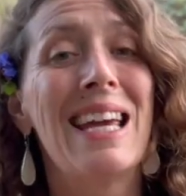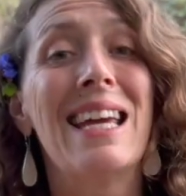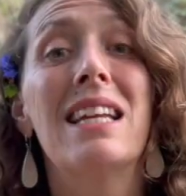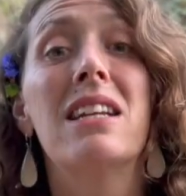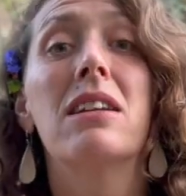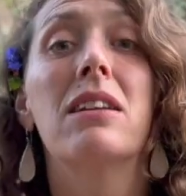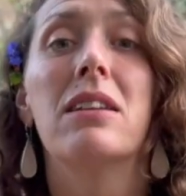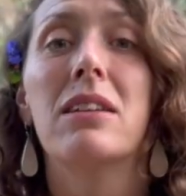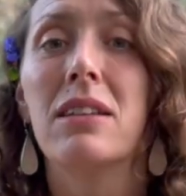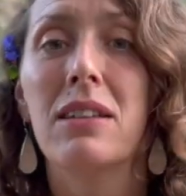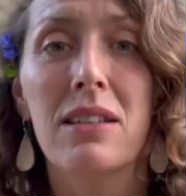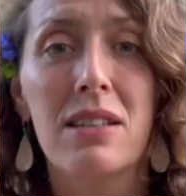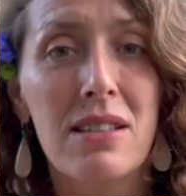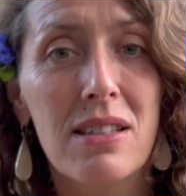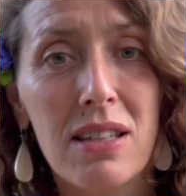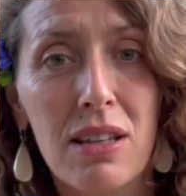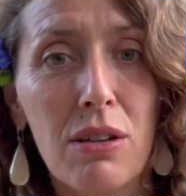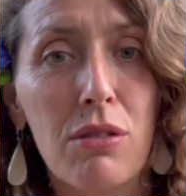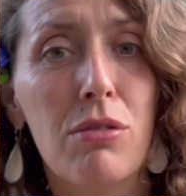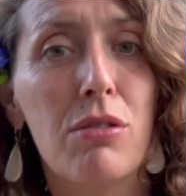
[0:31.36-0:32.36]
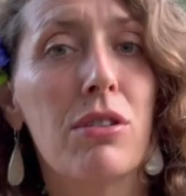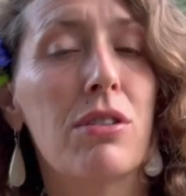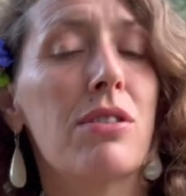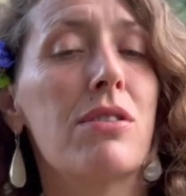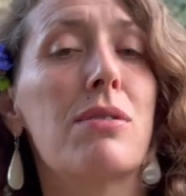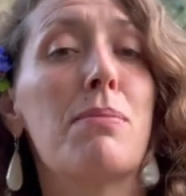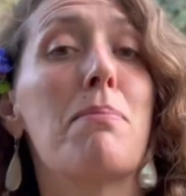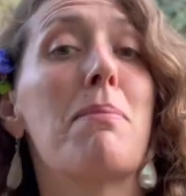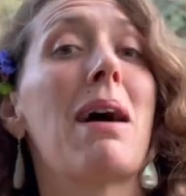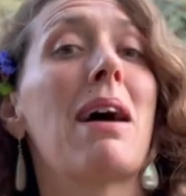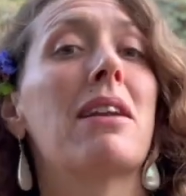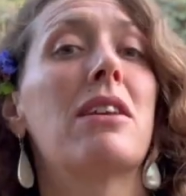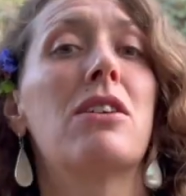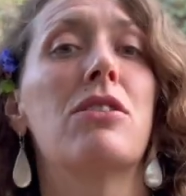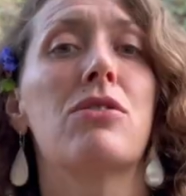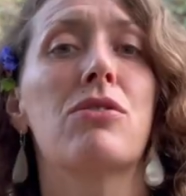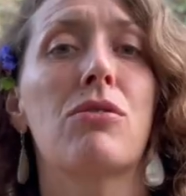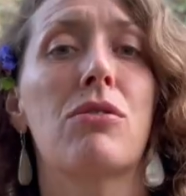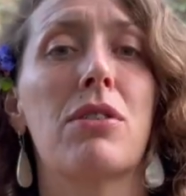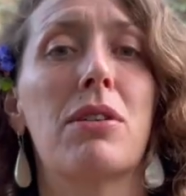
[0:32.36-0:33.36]
hidden secrets,
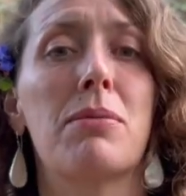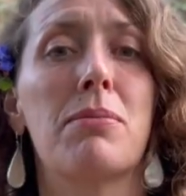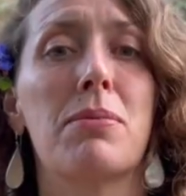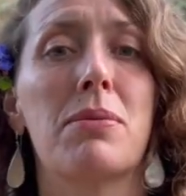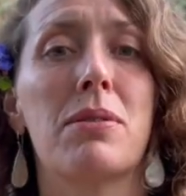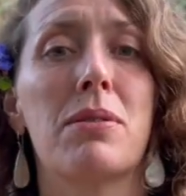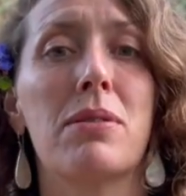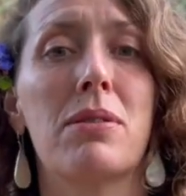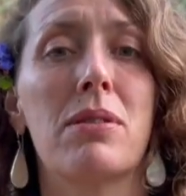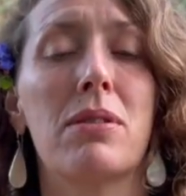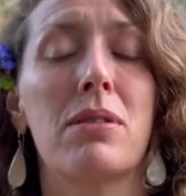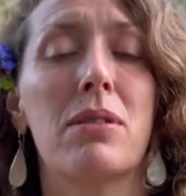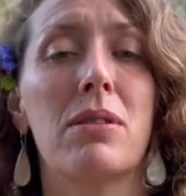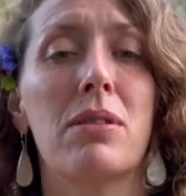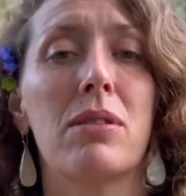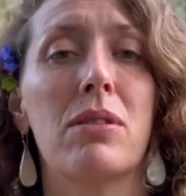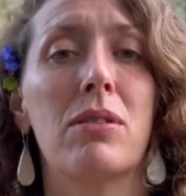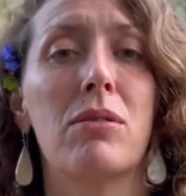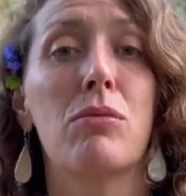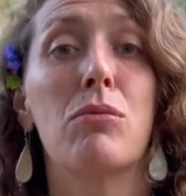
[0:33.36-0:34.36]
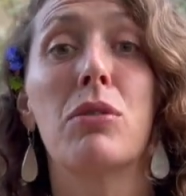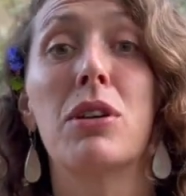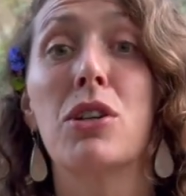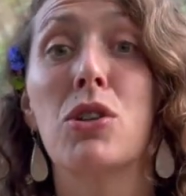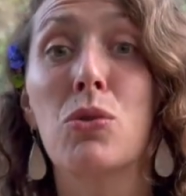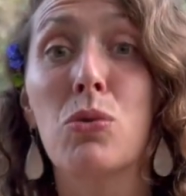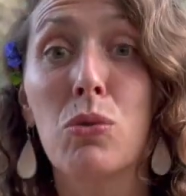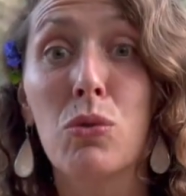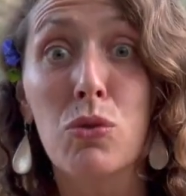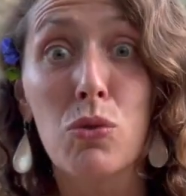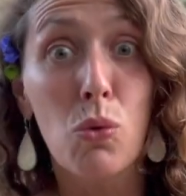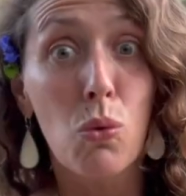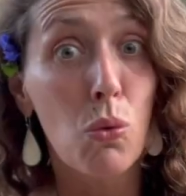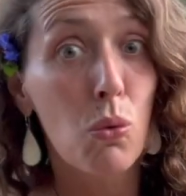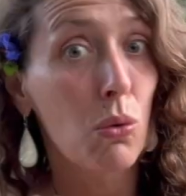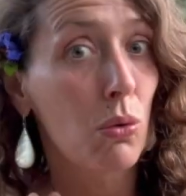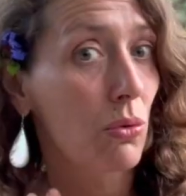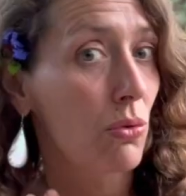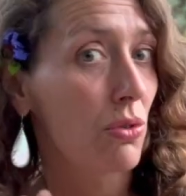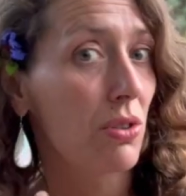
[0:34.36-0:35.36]
manuscripts, rituals,
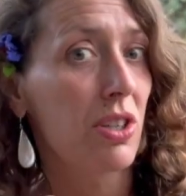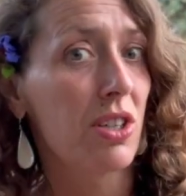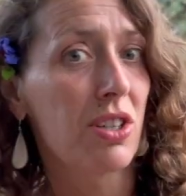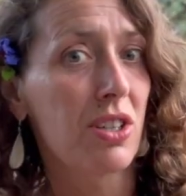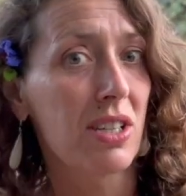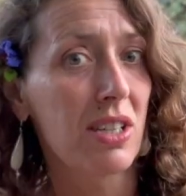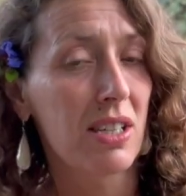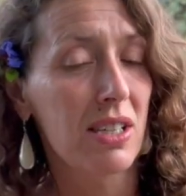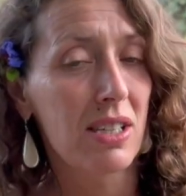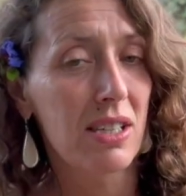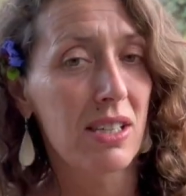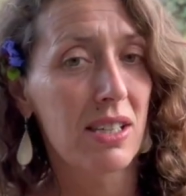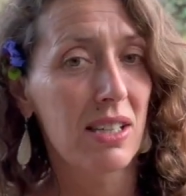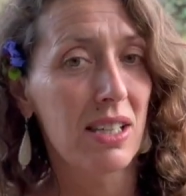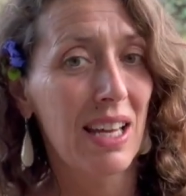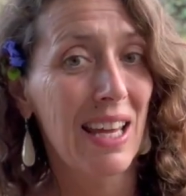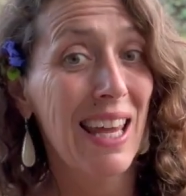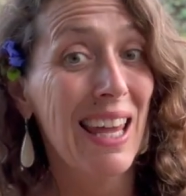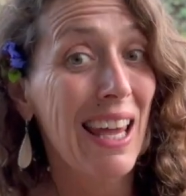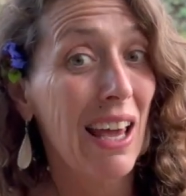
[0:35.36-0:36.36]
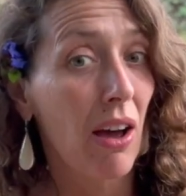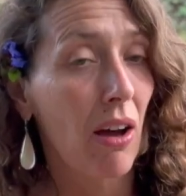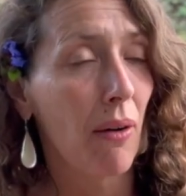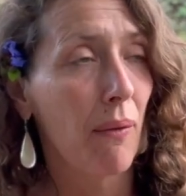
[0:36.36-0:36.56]
oral traditions here.